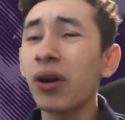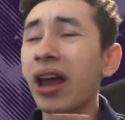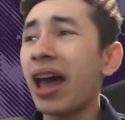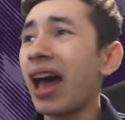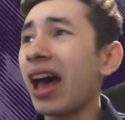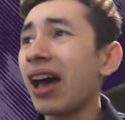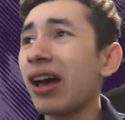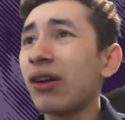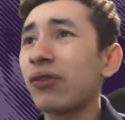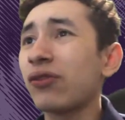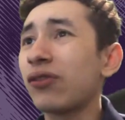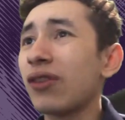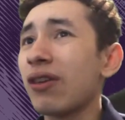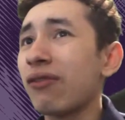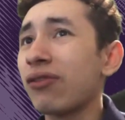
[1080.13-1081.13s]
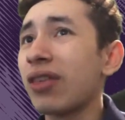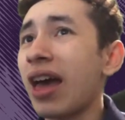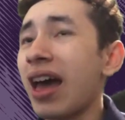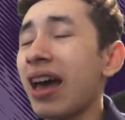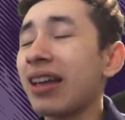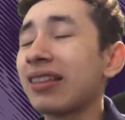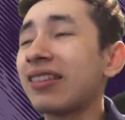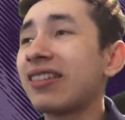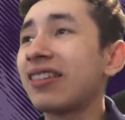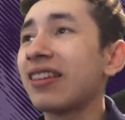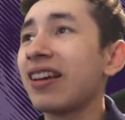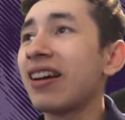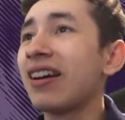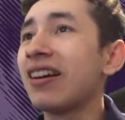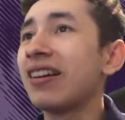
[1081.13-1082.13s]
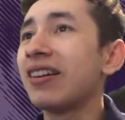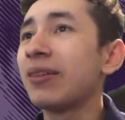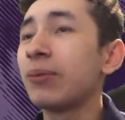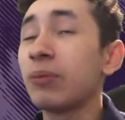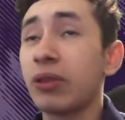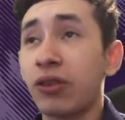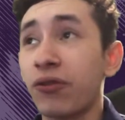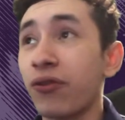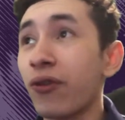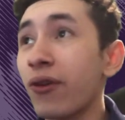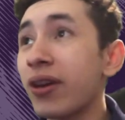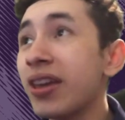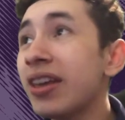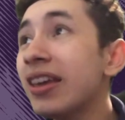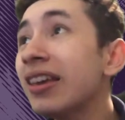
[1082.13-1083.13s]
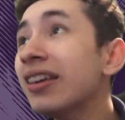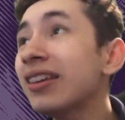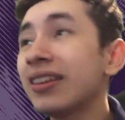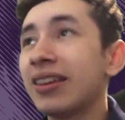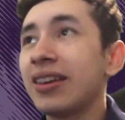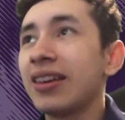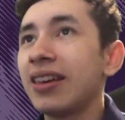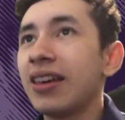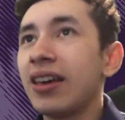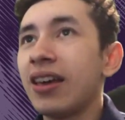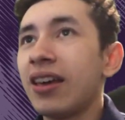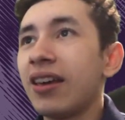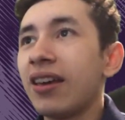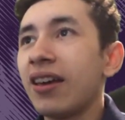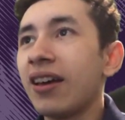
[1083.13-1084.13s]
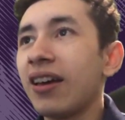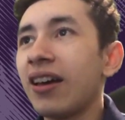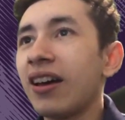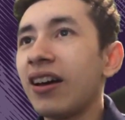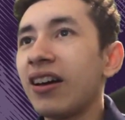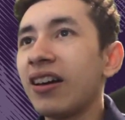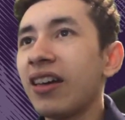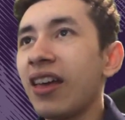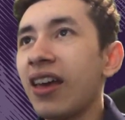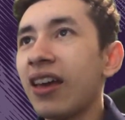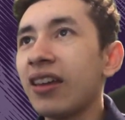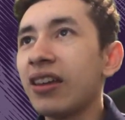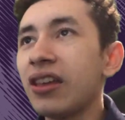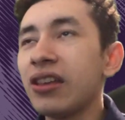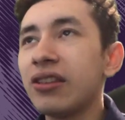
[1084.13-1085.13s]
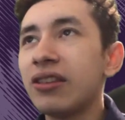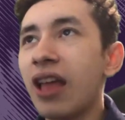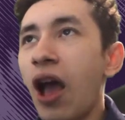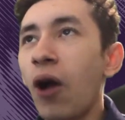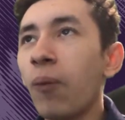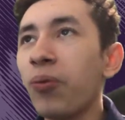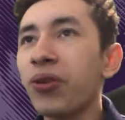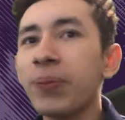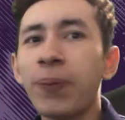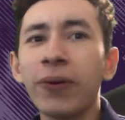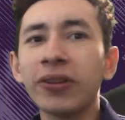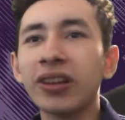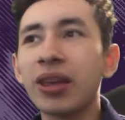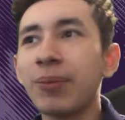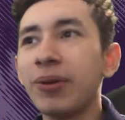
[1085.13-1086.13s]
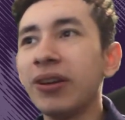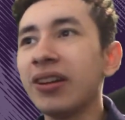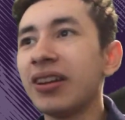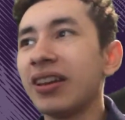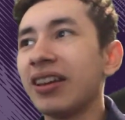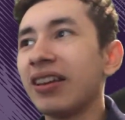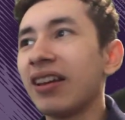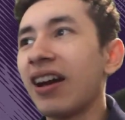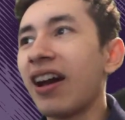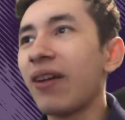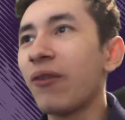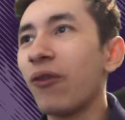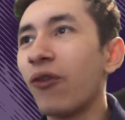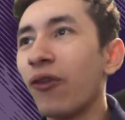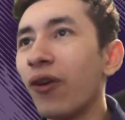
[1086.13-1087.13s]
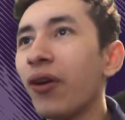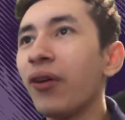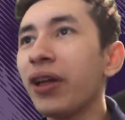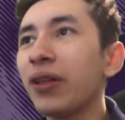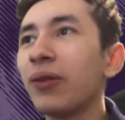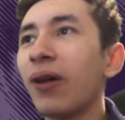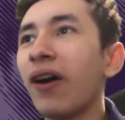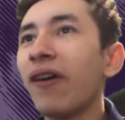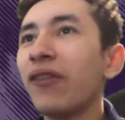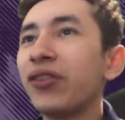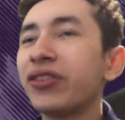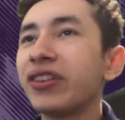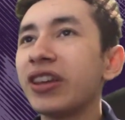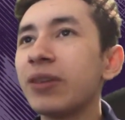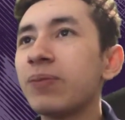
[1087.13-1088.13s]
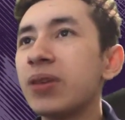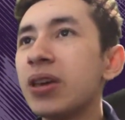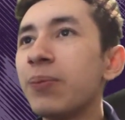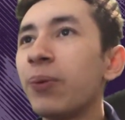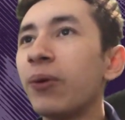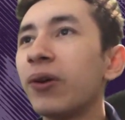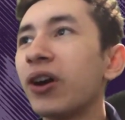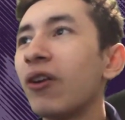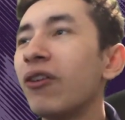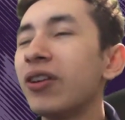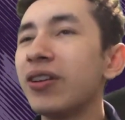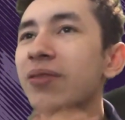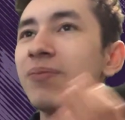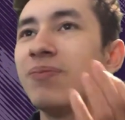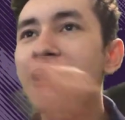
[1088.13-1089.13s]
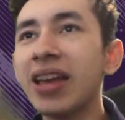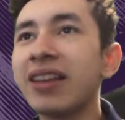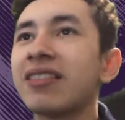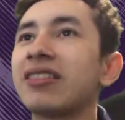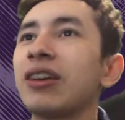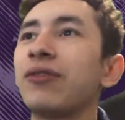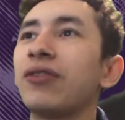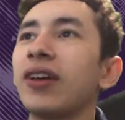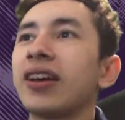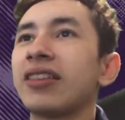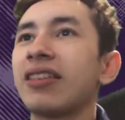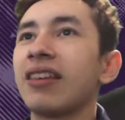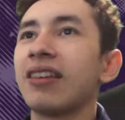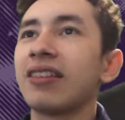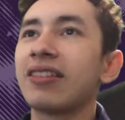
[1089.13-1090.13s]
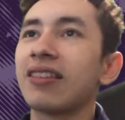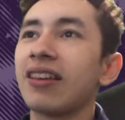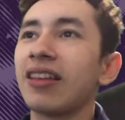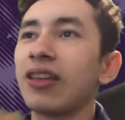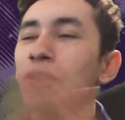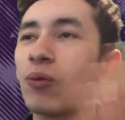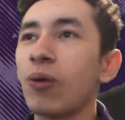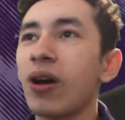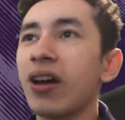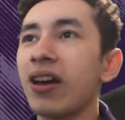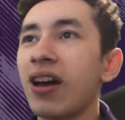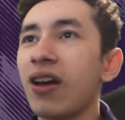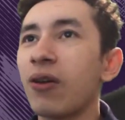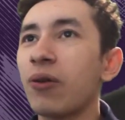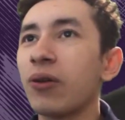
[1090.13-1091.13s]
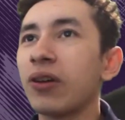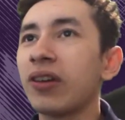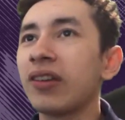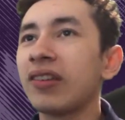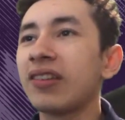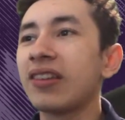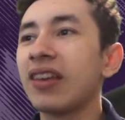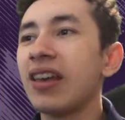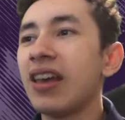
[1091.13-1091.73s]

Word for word: and a half, if that. Um, it's free, uh, and it helps support the community. I really love seeing people go and make stuff like this. Uh, that's why I always